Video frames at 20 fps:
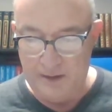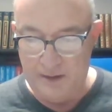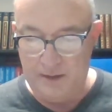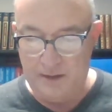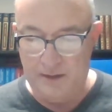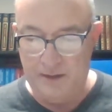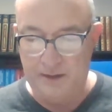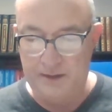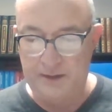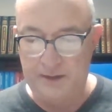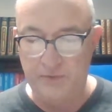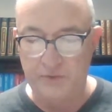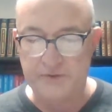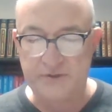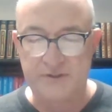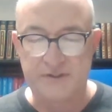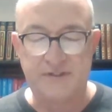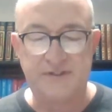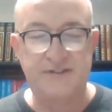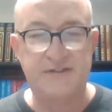Uh, here
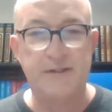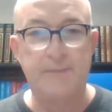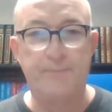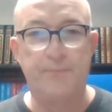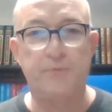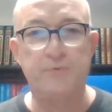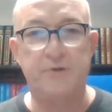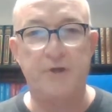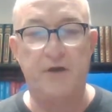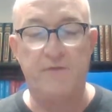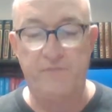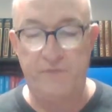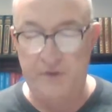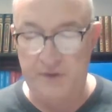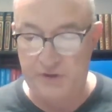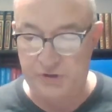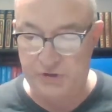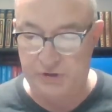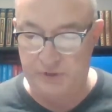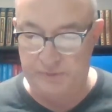is a simple
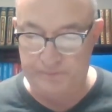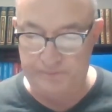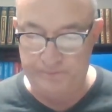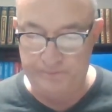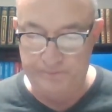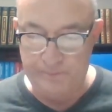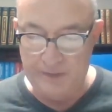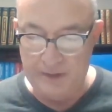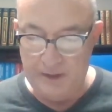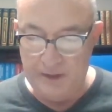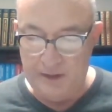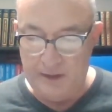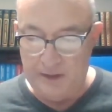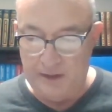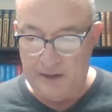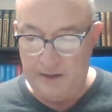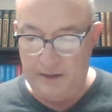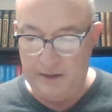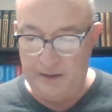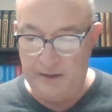definition
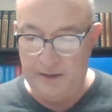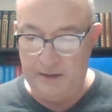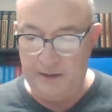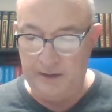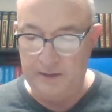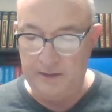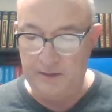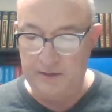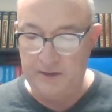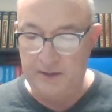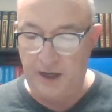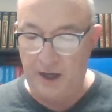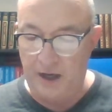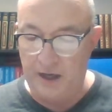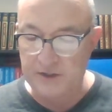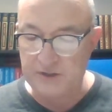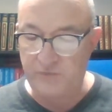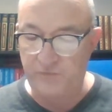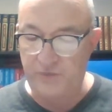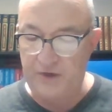uh,
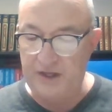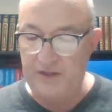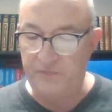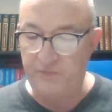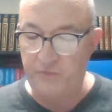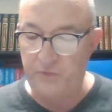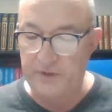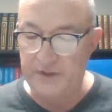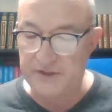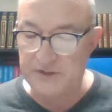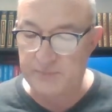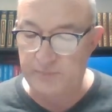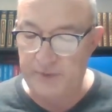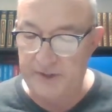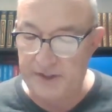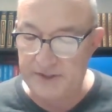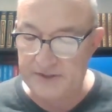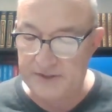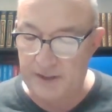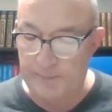God's faithfulness
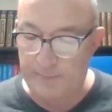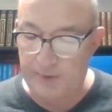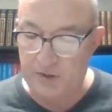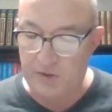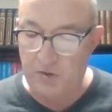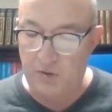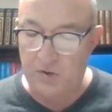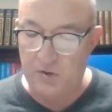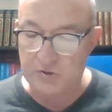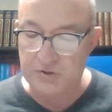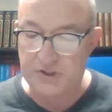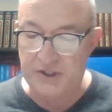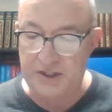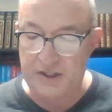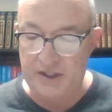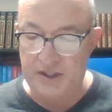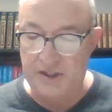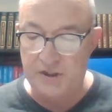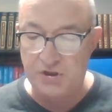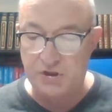means that because
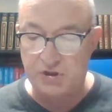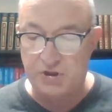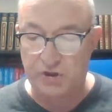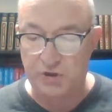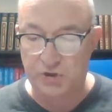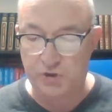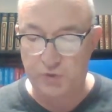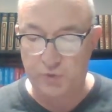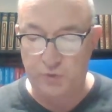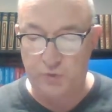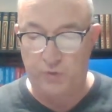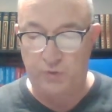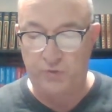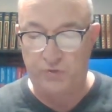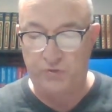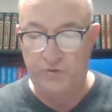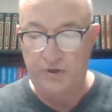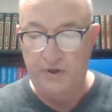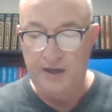He is the truth,